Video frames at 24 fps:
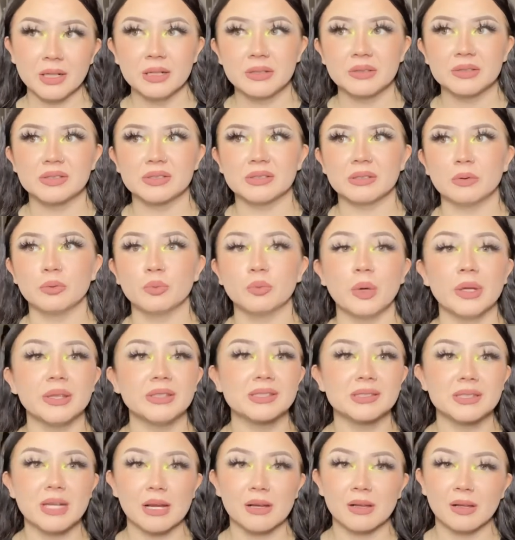So one
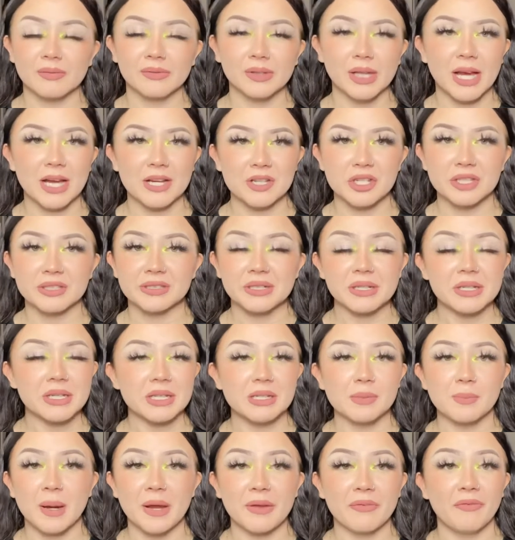style of lashes, you need
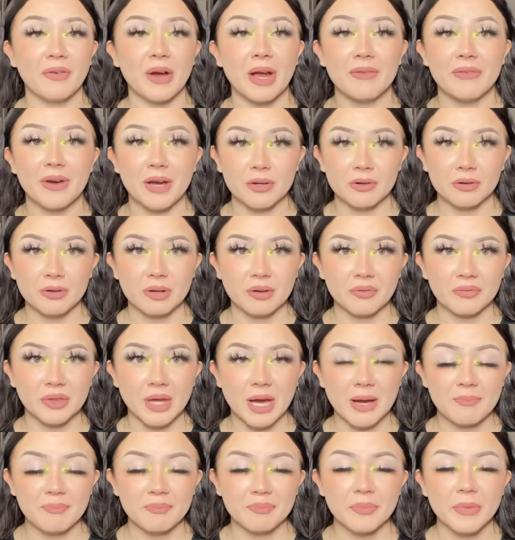to buy five hundred of
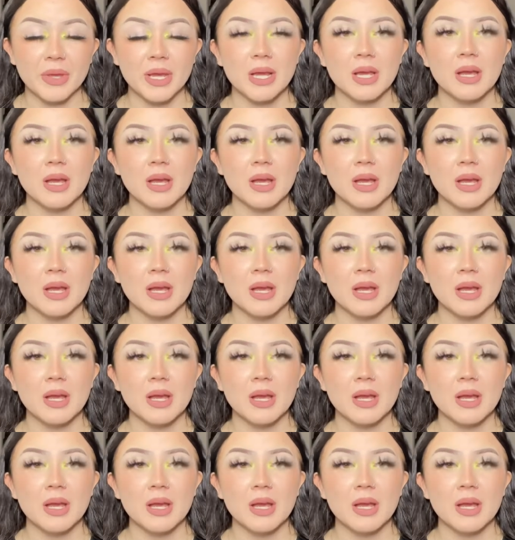them.